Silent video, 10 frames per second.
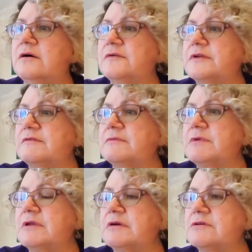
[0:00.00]
think in a
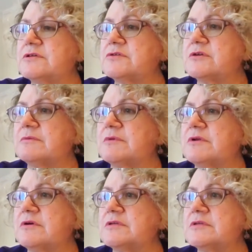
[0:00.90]
minute, I'm just looking up my
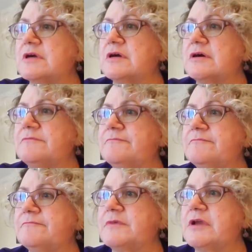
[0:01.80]
notes, the
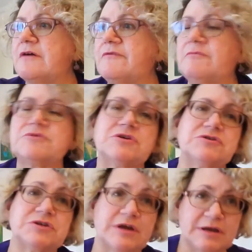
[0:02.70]
yarn from Joe
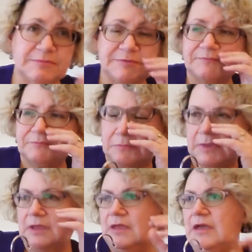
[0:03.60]
Sharp,
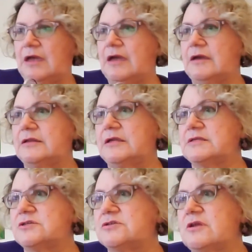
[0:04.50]
and
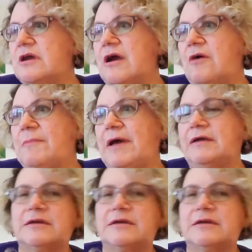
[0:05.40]
it's alpaca